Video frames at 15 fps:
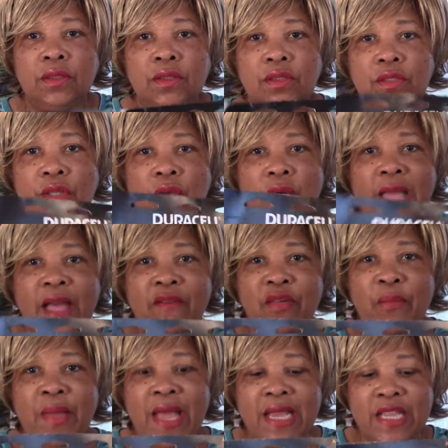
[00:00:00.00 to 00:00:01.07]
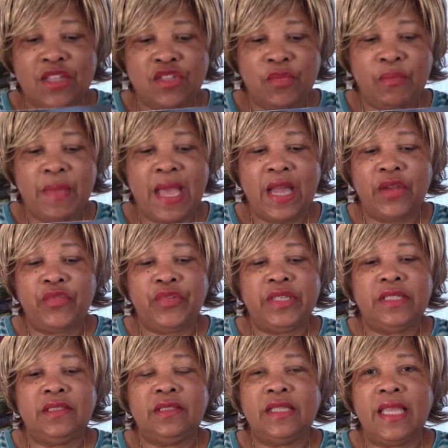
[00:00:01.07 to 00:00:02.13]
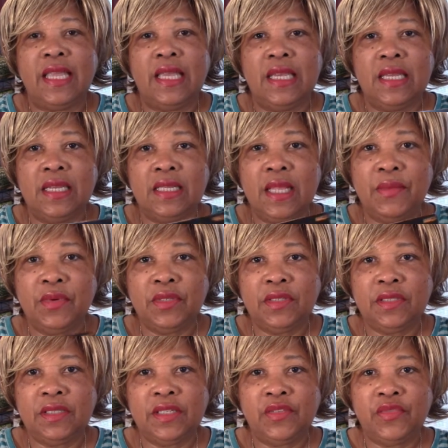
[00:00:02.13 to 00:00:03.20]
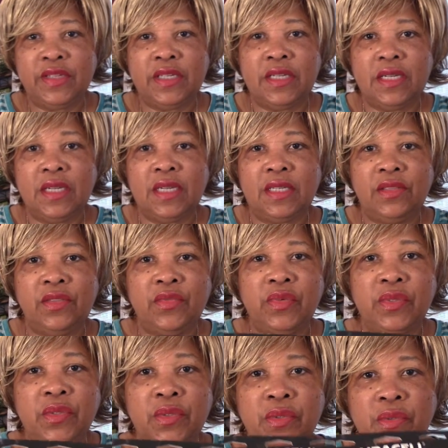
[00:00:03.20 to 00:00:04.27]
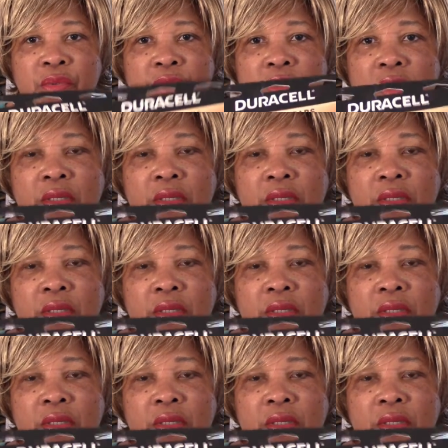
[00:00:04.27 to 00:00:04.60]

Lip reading: So I have a package of batteries, and I want to see if it can cut through